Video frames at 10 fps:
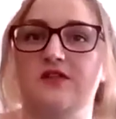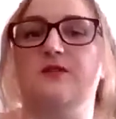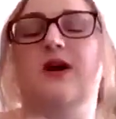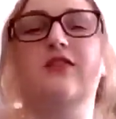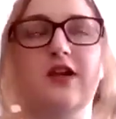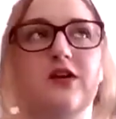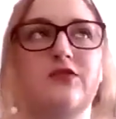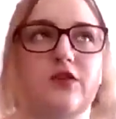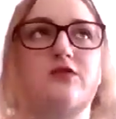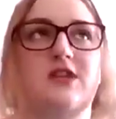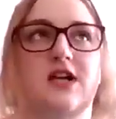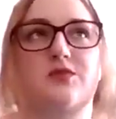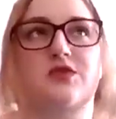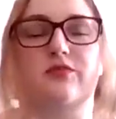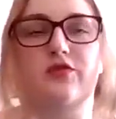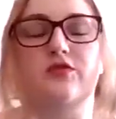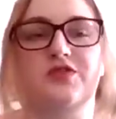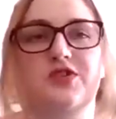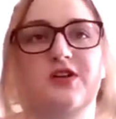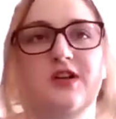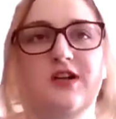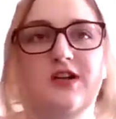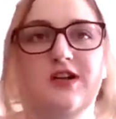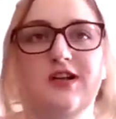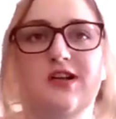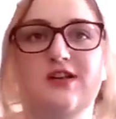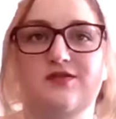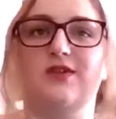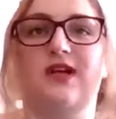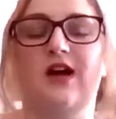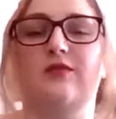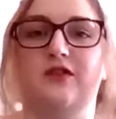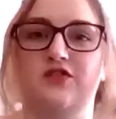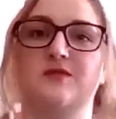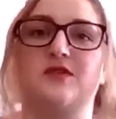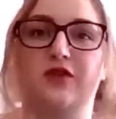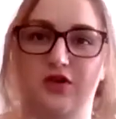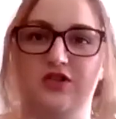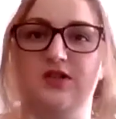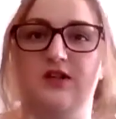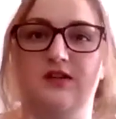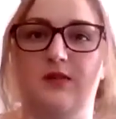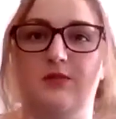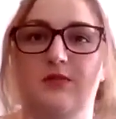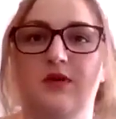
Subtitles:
So I think a no detriment approach is really helpful in terms of cushioning them.